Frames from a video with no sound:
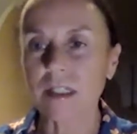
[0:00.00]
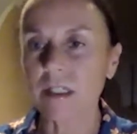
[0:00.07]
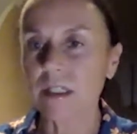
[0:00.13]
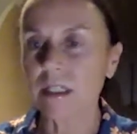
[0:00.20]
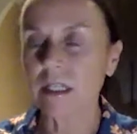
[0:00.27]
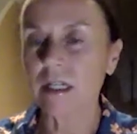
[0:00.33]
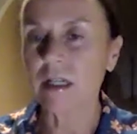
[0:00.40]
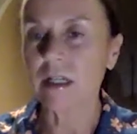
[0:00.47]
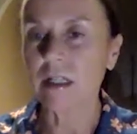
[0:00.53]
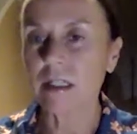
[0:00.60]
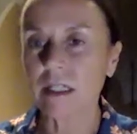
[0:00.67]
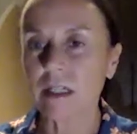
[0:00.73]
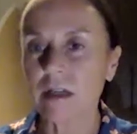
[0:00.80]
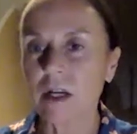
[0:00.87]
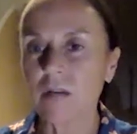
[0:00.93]
Is
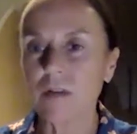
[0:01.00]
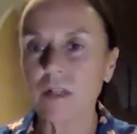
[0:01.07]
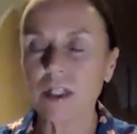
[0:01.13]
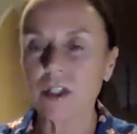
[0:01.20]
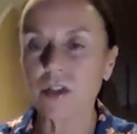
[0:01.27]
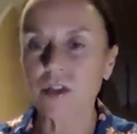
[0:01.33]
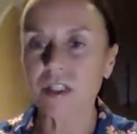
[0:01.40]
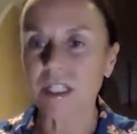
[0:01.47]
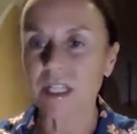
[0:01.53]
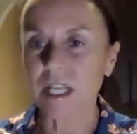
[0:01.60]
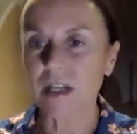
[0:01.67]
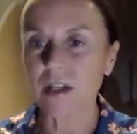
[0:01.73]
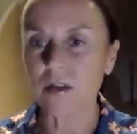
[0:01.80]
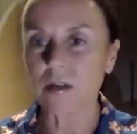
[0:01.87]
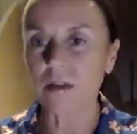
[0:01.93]
there kind of an industry
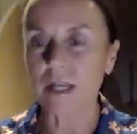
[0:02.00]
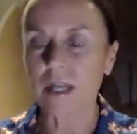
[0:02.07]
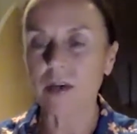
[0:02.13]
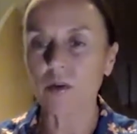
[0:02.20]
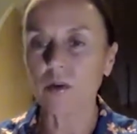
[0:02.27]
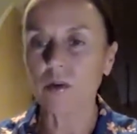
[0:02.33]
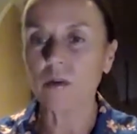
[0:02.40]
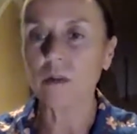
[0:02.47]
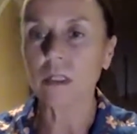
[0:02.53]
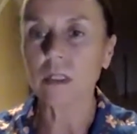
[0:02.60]
standard on that at all?